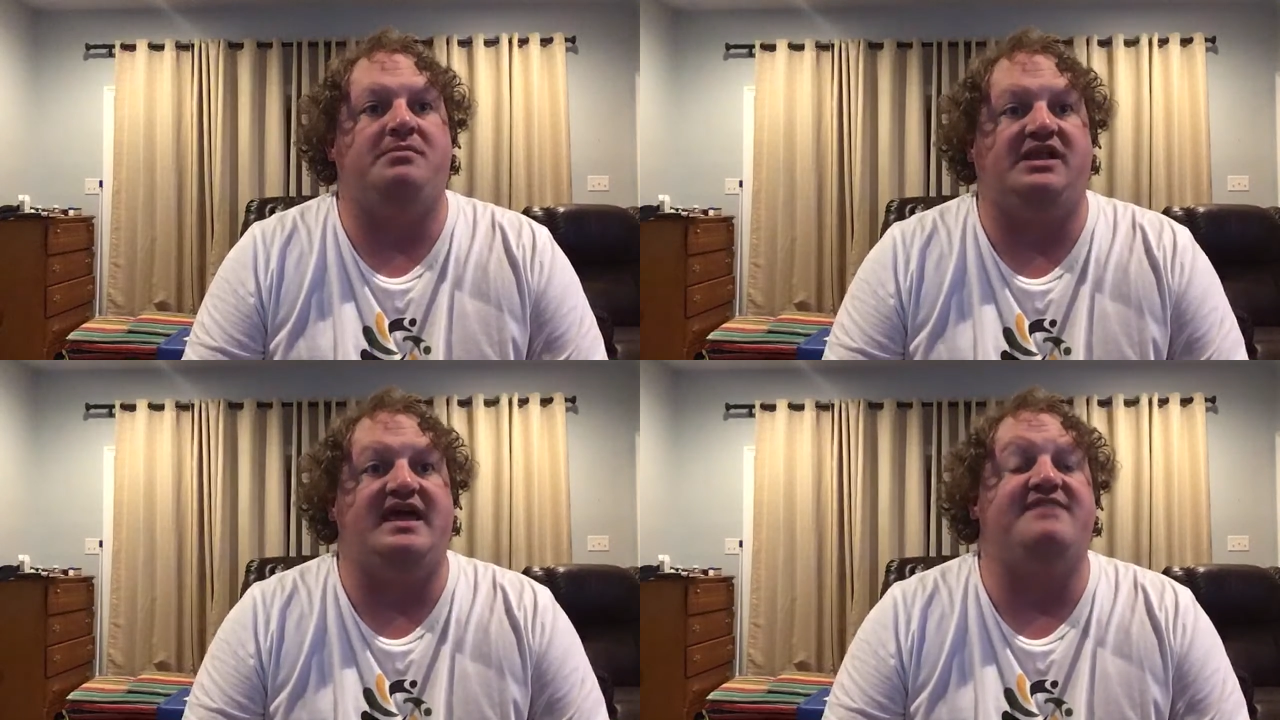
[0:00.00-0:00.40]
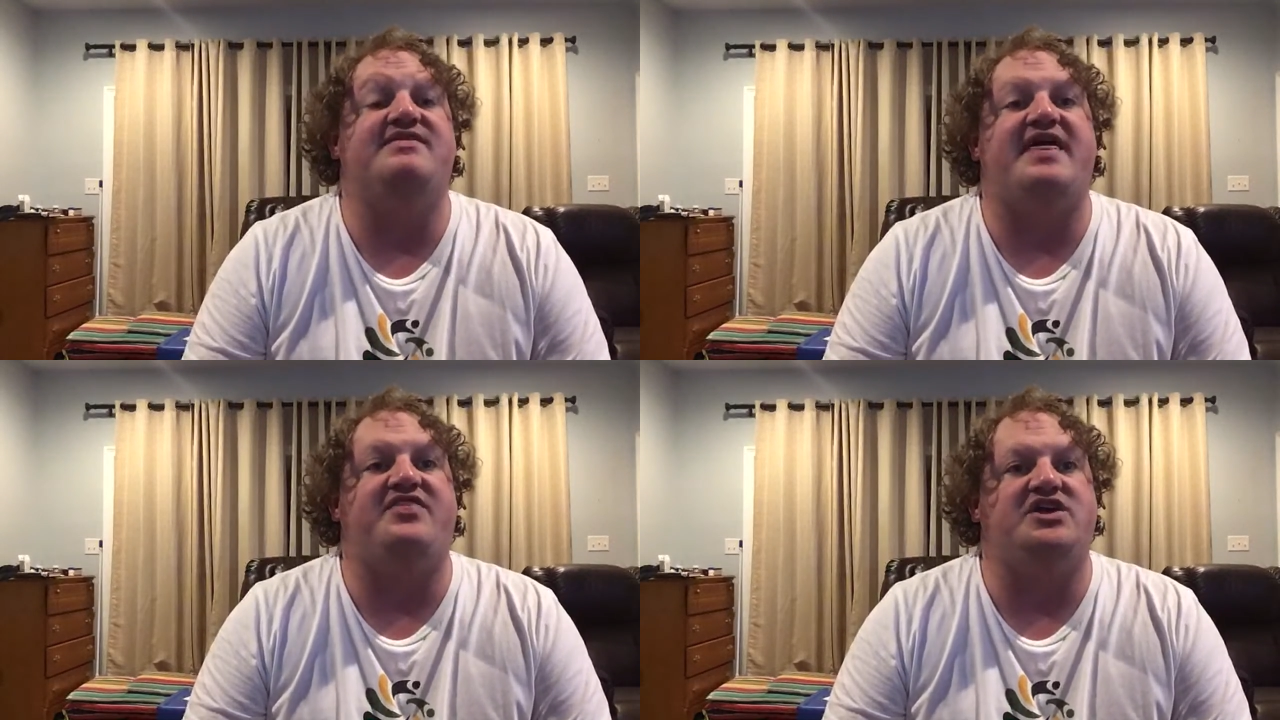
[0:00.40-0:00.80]

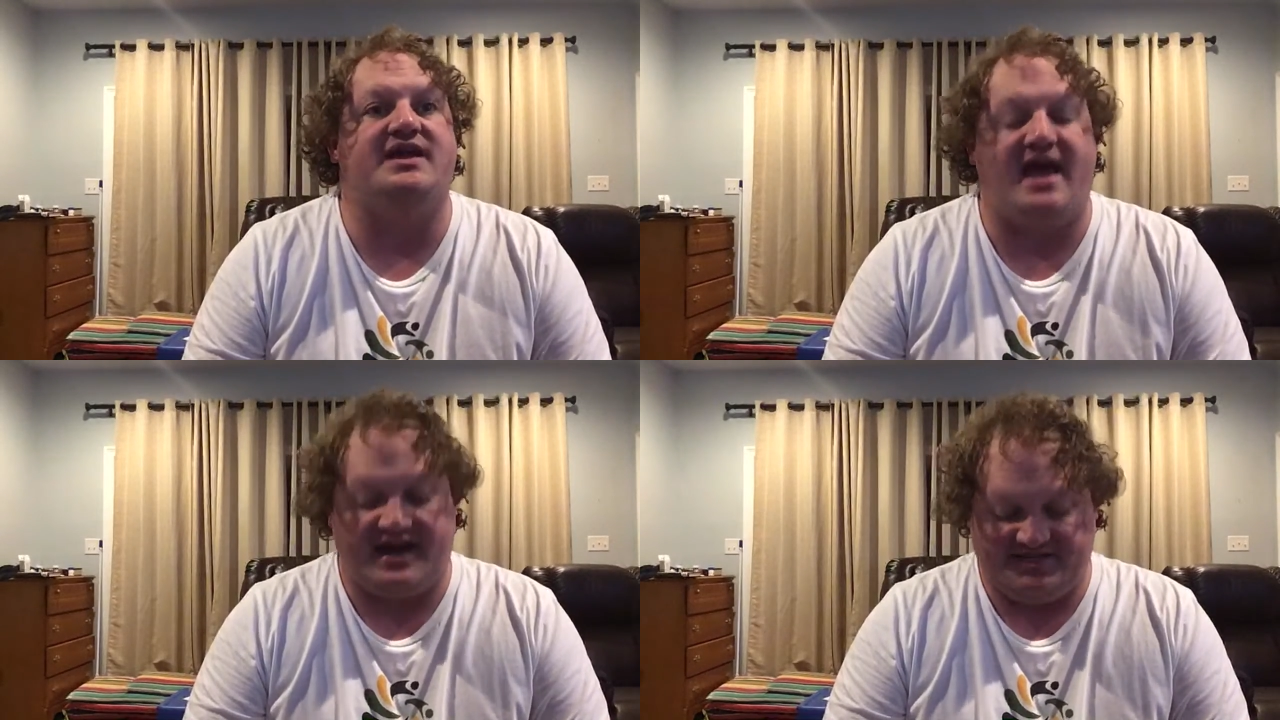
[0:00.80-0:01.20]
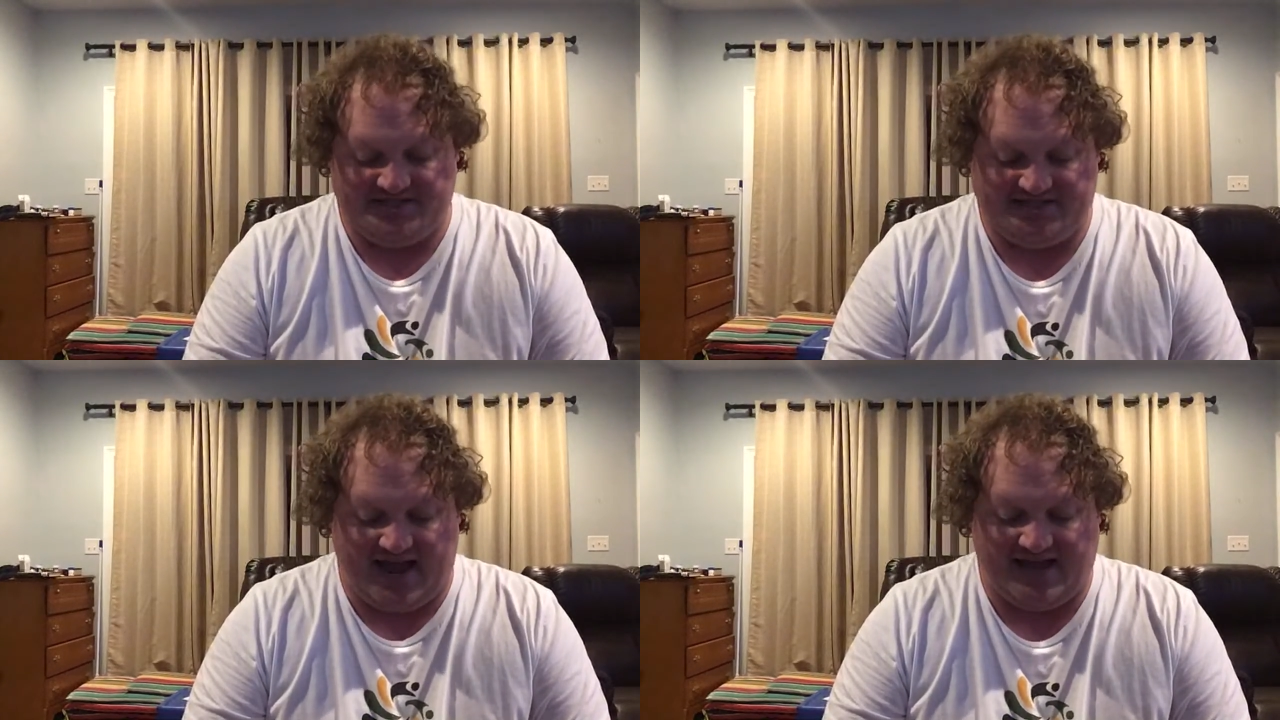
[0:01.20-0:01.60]
believe that the United
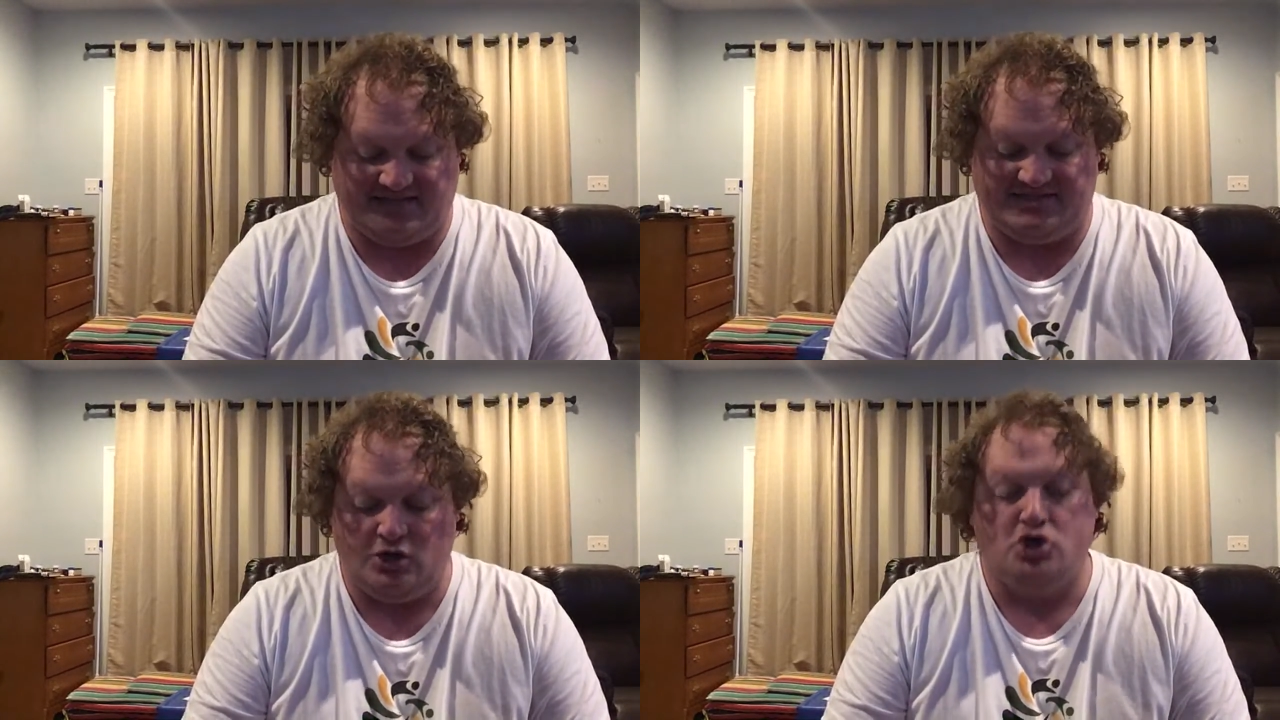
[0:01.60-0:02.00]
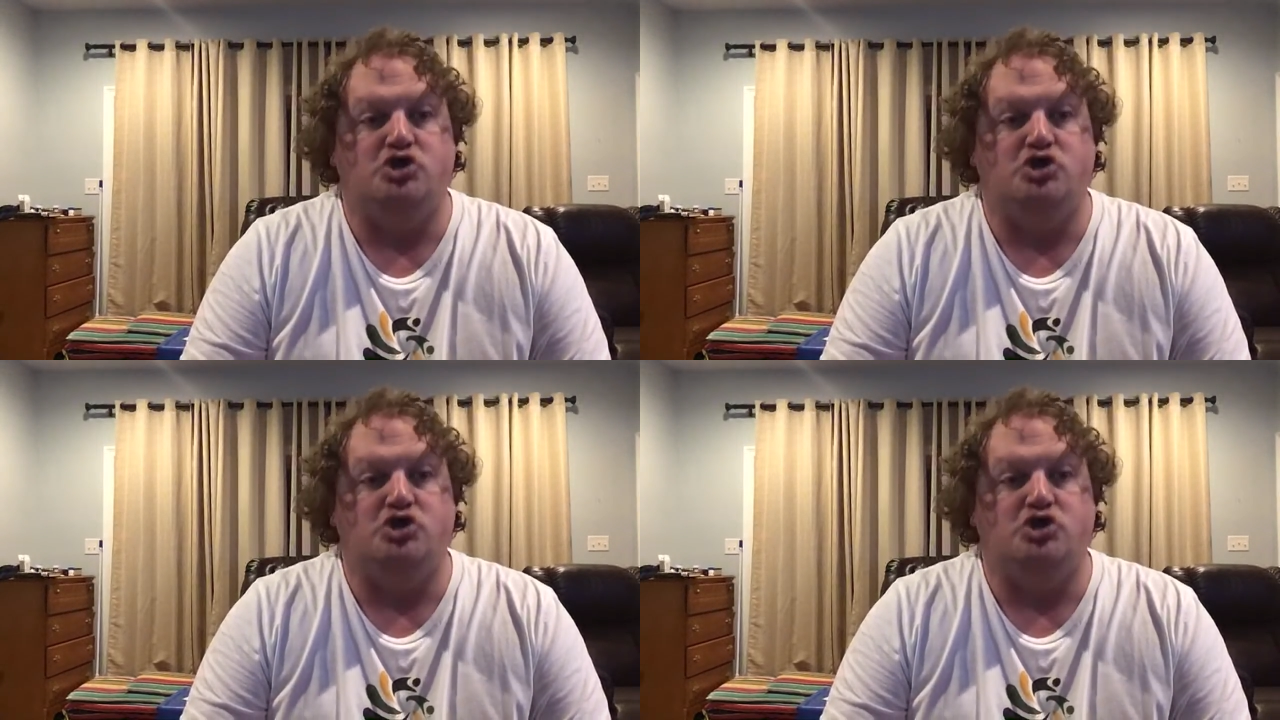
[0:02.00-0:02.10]
States